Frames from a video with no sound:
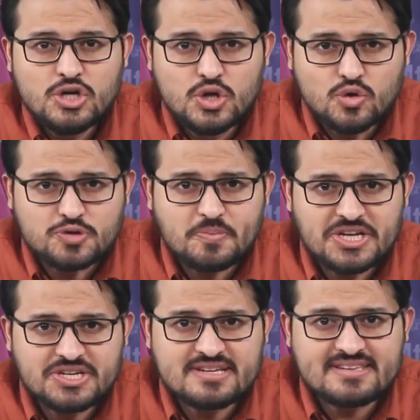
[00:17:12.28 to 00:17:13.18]
New
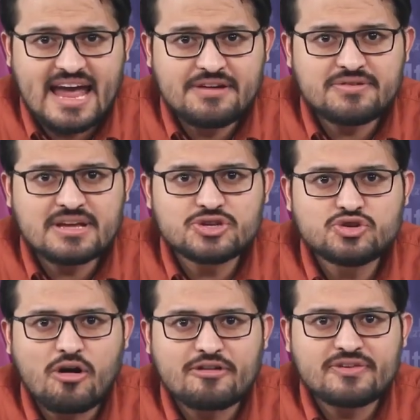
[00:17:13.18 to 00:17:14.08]
species entering a
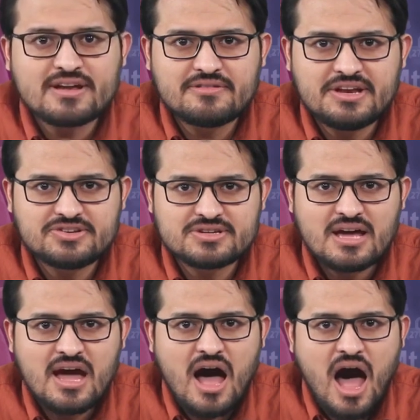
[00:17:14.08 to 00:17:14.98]
geographical region
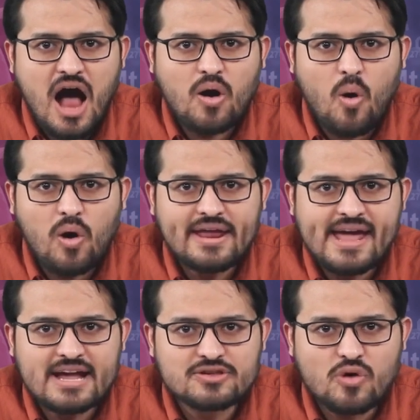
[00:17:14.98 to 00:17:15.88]
are called
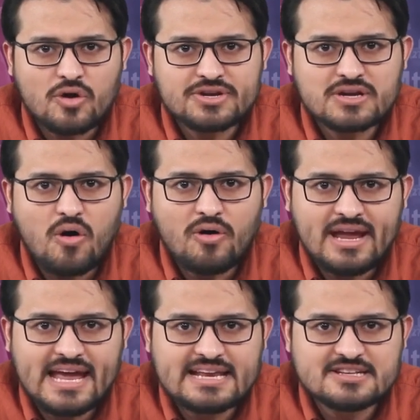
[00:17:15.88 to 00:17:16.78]
exotic or
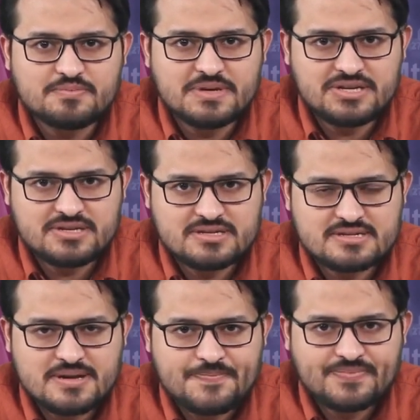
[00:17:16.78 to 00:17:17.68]
alien
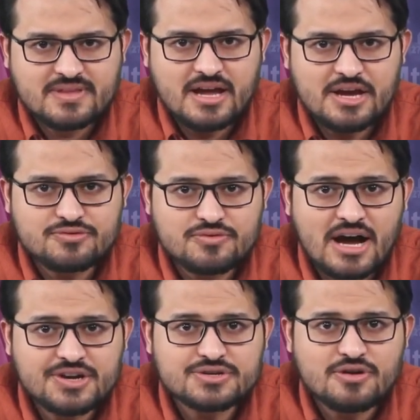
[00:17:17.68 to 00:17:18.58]
species.
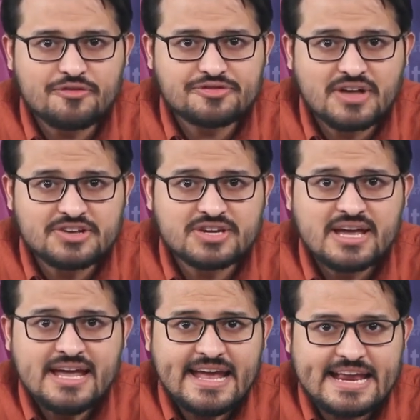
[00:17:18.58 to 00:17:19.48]
Introduction of such
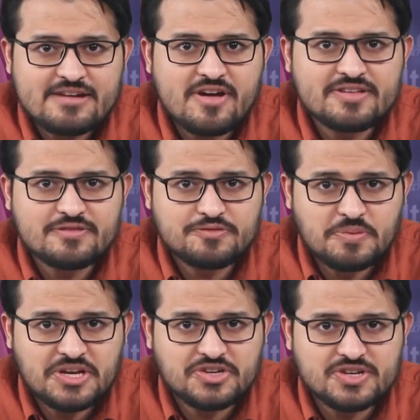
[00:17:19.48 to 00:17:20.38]
invasive
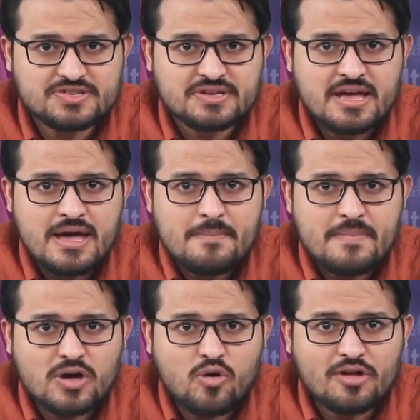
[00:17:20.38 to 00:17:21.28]
species
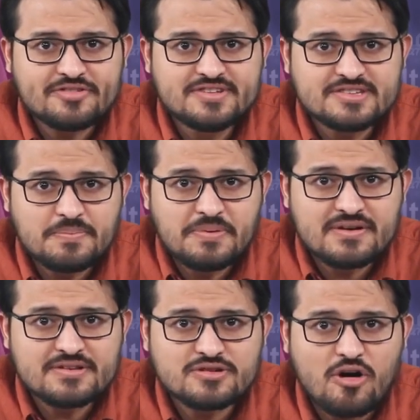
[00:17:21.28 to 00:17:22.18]
may cause
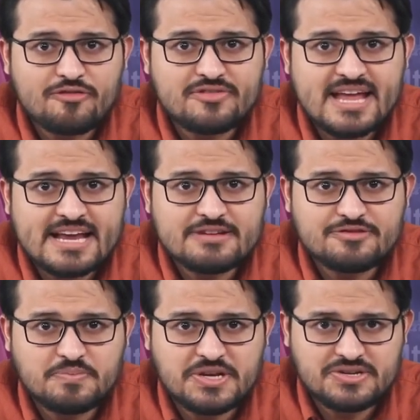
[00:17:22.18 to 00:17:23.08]
disappearance of native
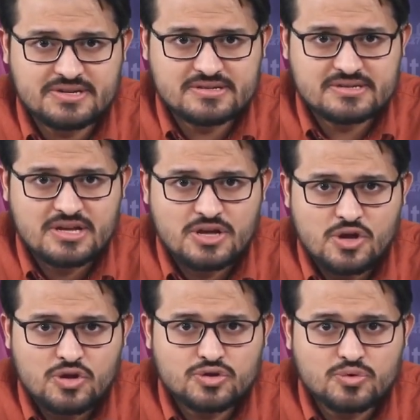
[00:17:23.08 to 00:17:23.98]
species
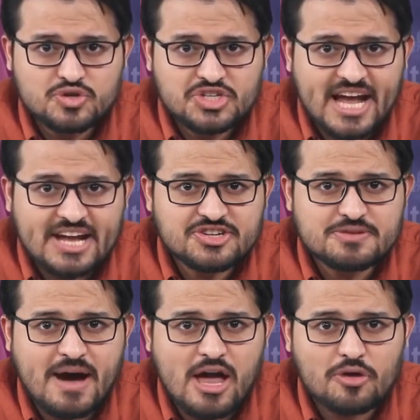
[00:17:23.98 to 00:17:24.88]
through changed
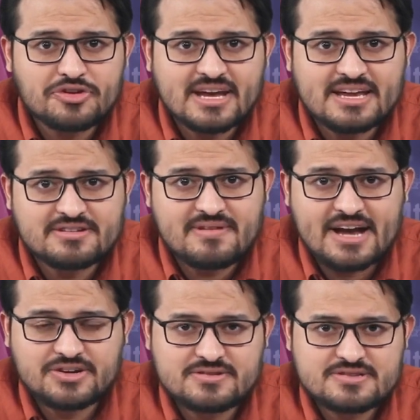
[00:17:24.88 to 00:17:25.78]
biotic
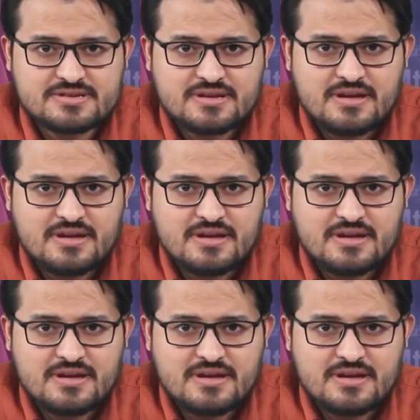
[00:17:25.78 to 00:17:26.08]
interactions.